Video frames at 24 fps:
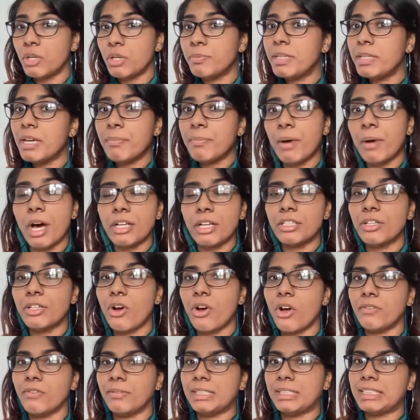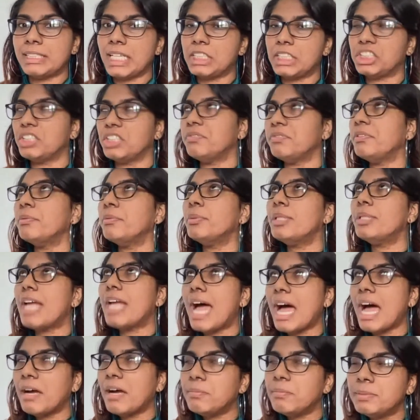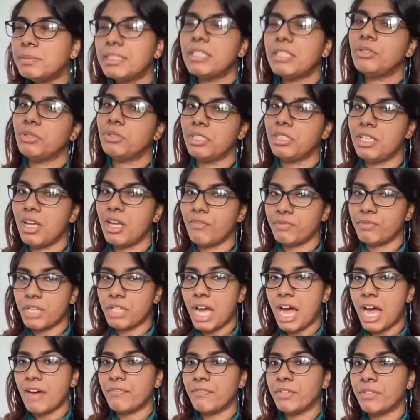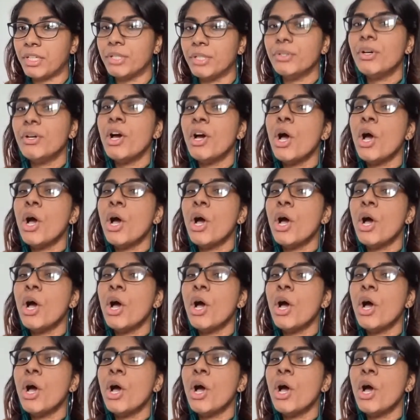be a part of the conversation, we would absolutely love to have you.